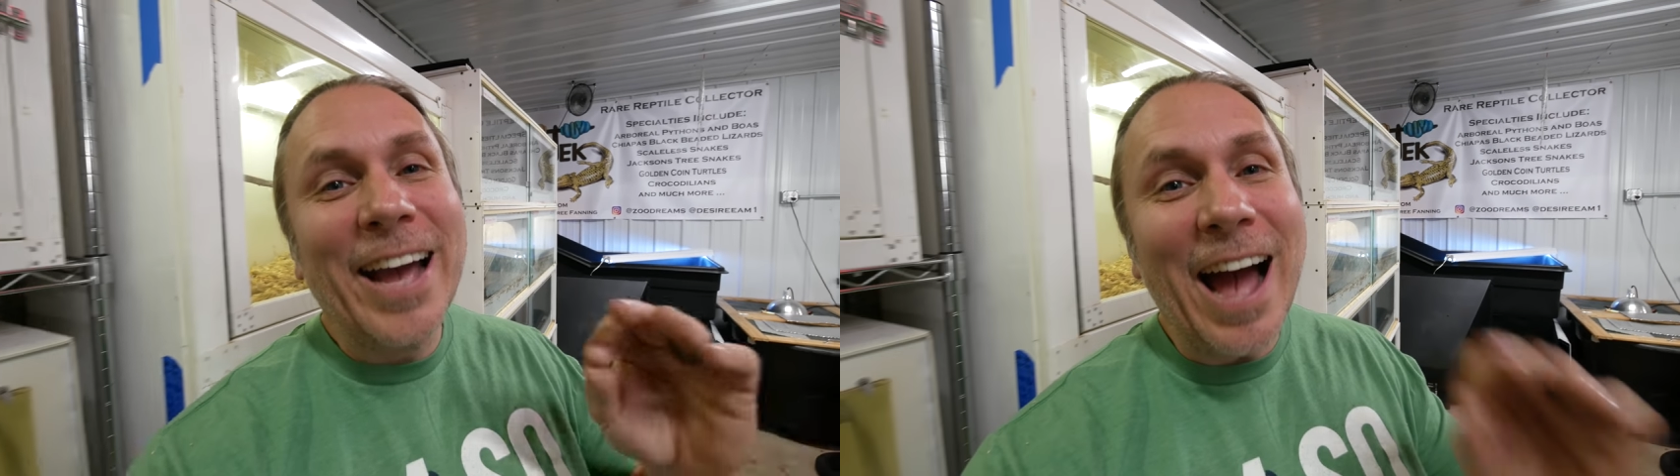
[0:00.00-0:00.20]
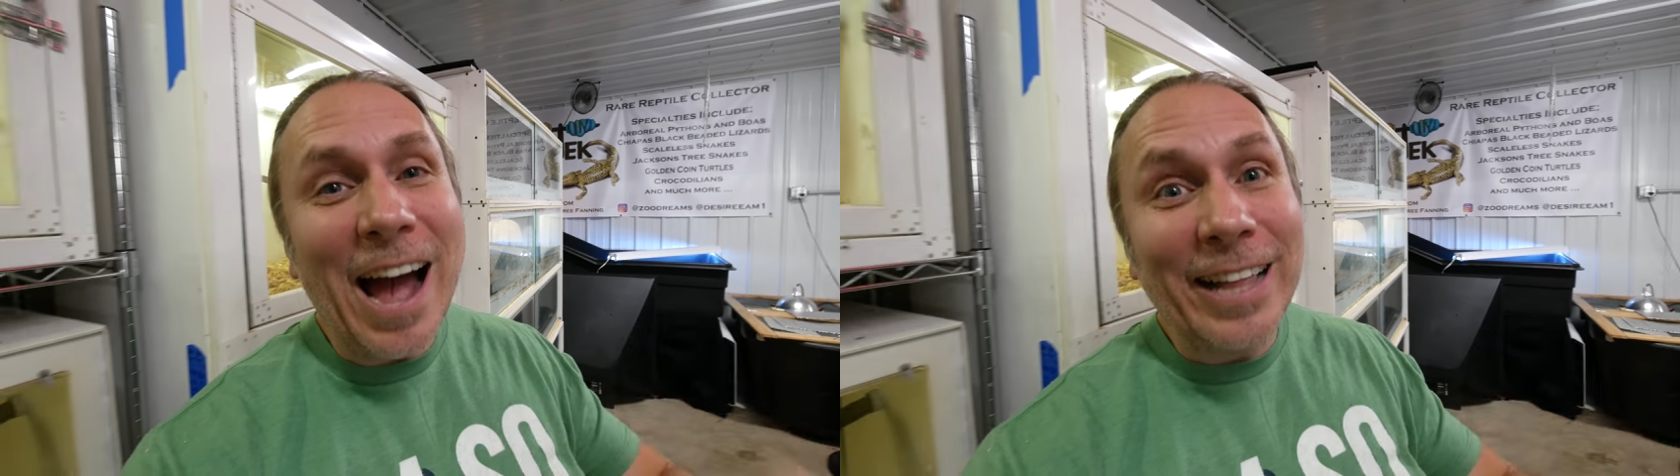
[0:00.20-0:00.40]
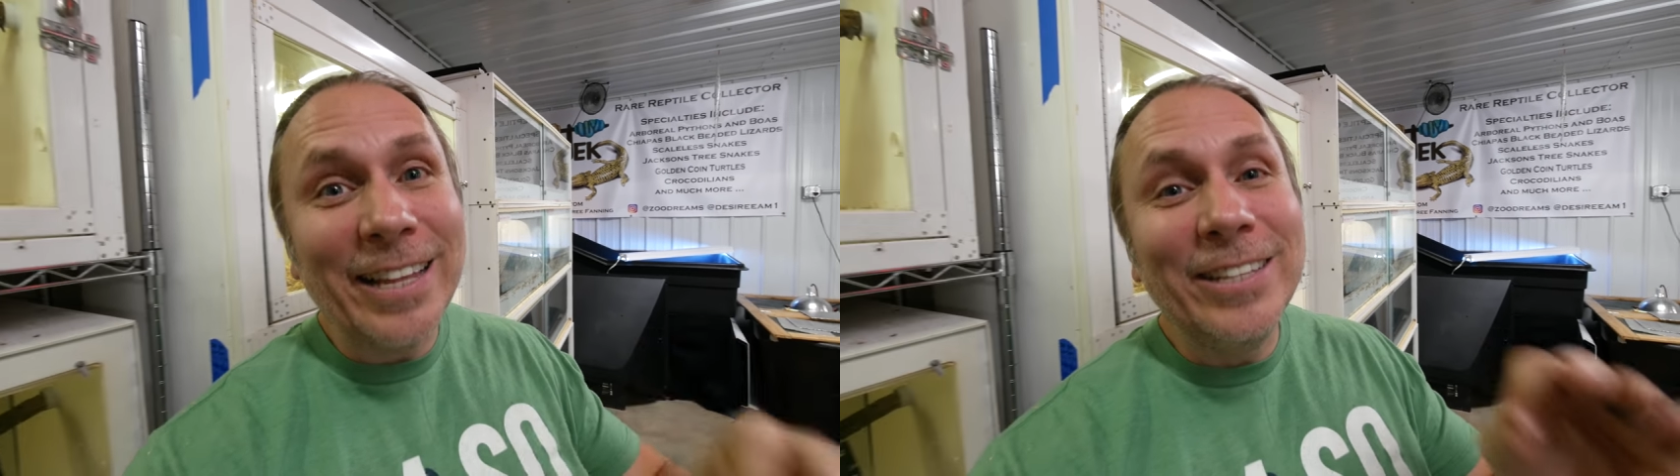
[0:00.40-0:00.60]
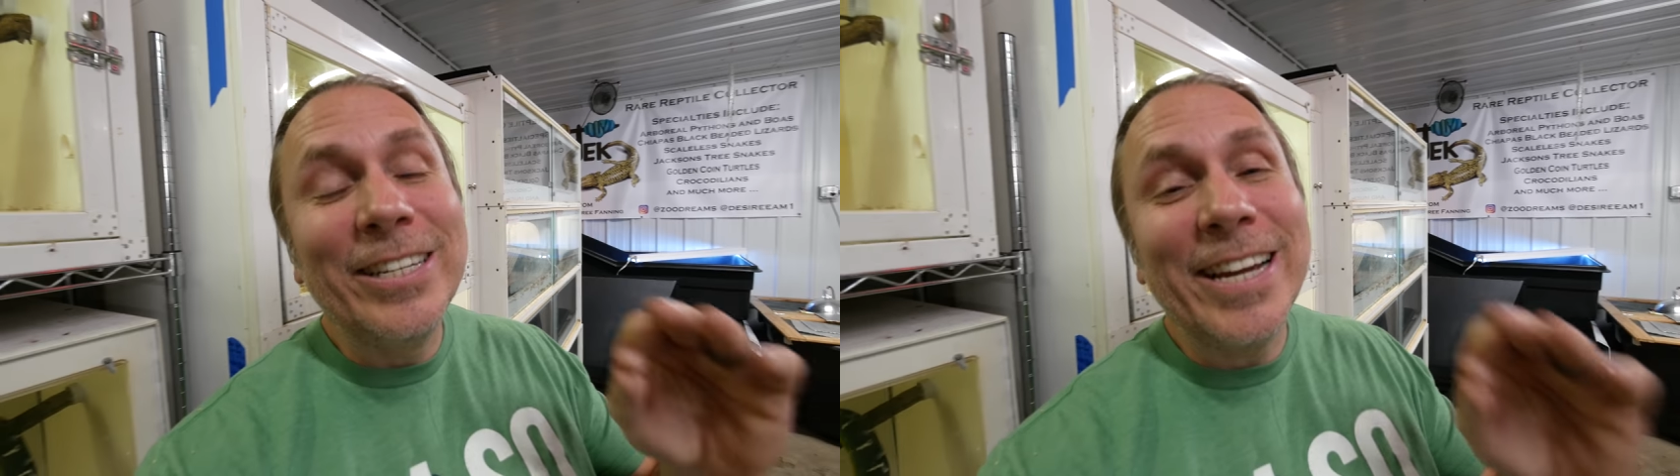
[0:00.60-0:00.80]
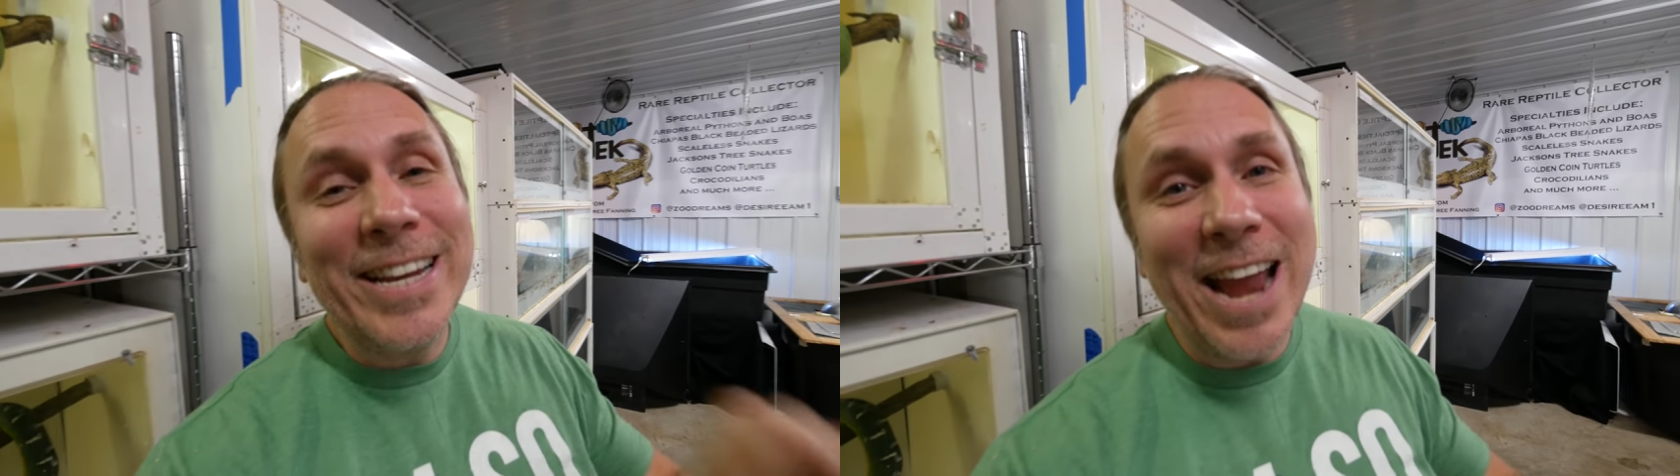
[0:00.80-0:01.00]

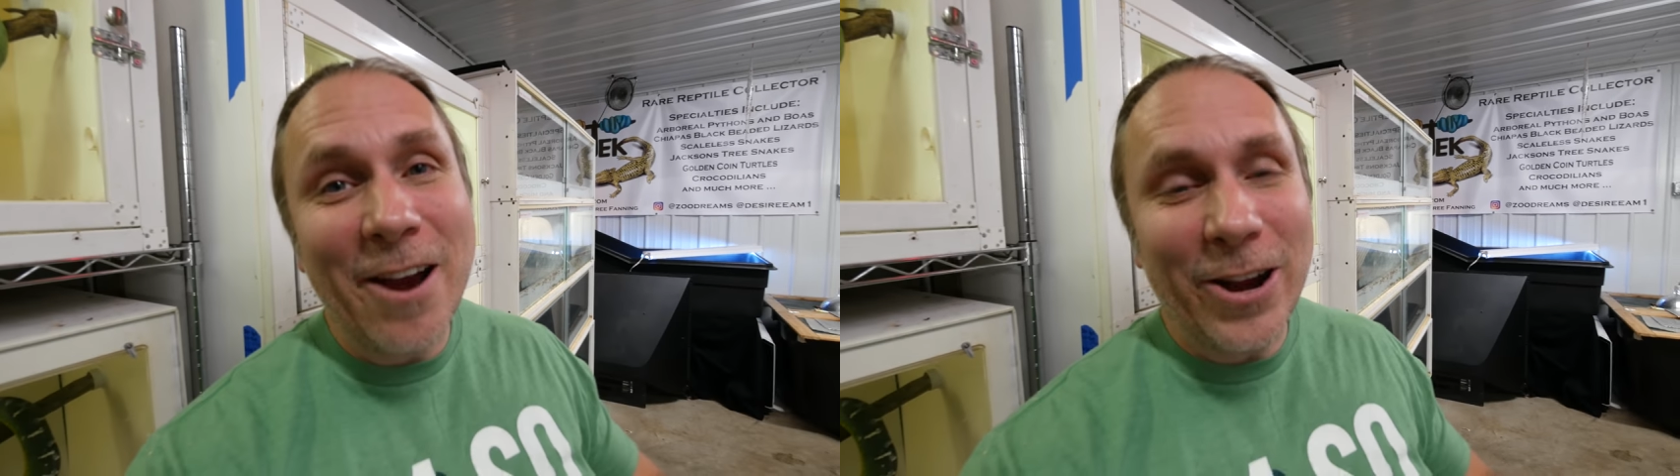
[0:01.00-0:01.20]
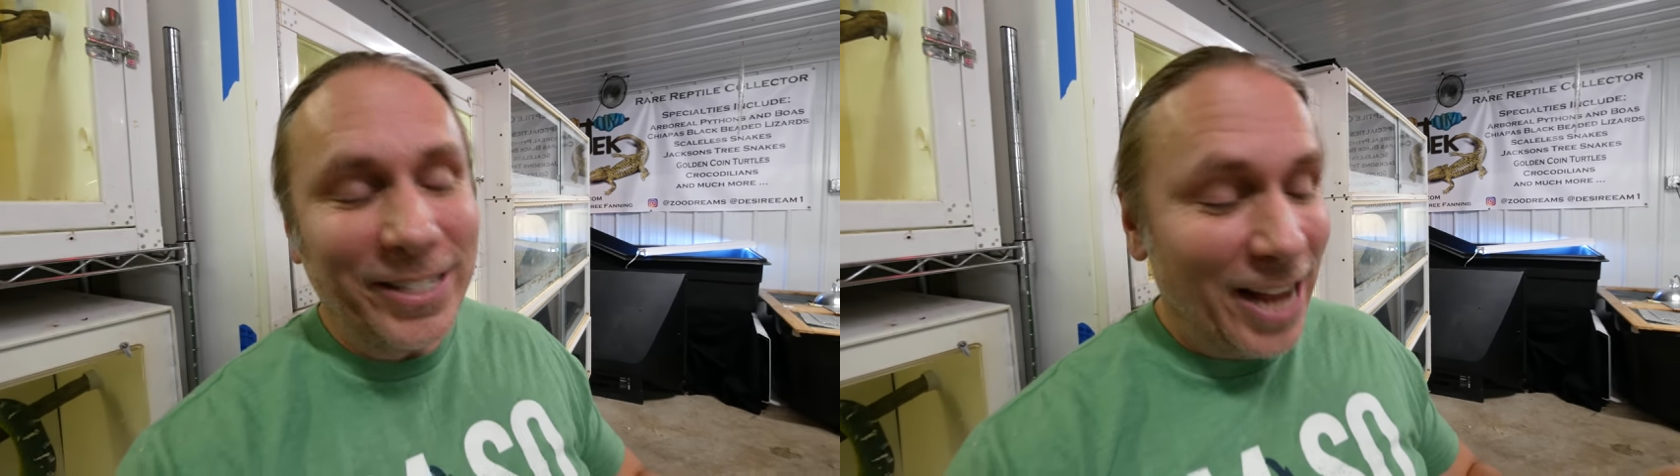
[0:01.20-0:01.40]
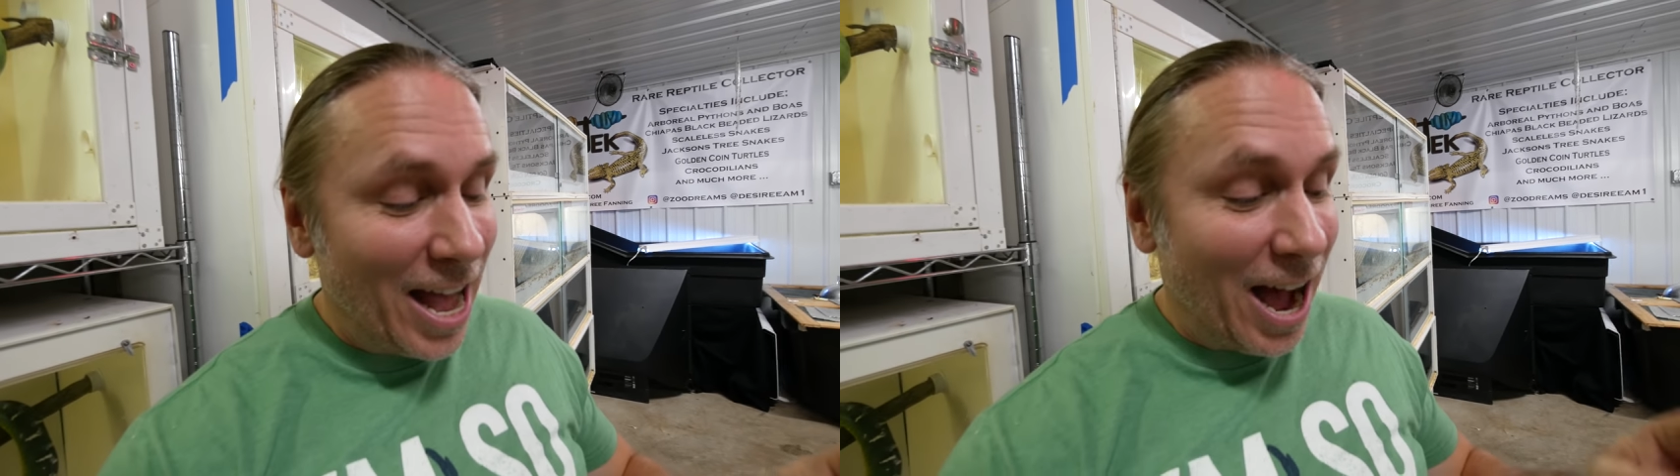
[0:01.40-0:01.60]
Island canaries.